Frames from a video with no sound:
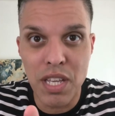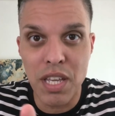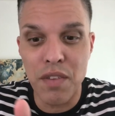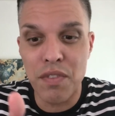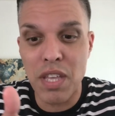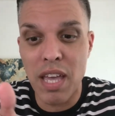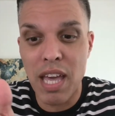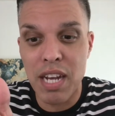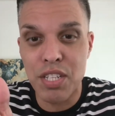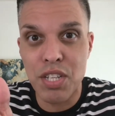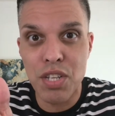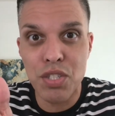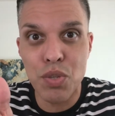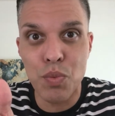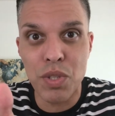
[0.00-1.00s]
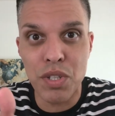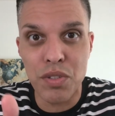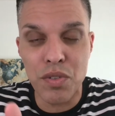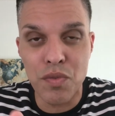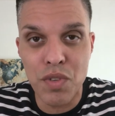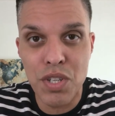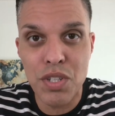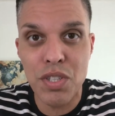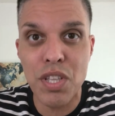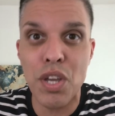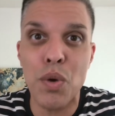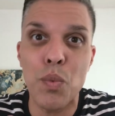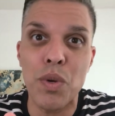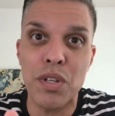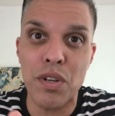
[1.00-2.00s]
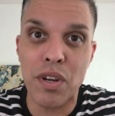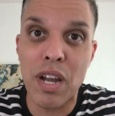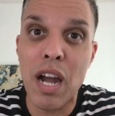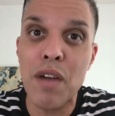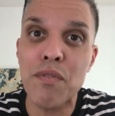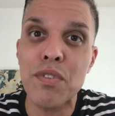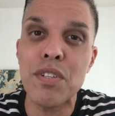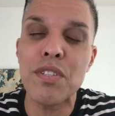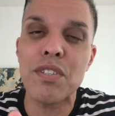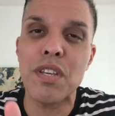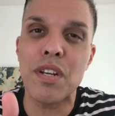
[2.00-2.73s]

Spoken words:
If they had a chance to win their division, they could win their conference.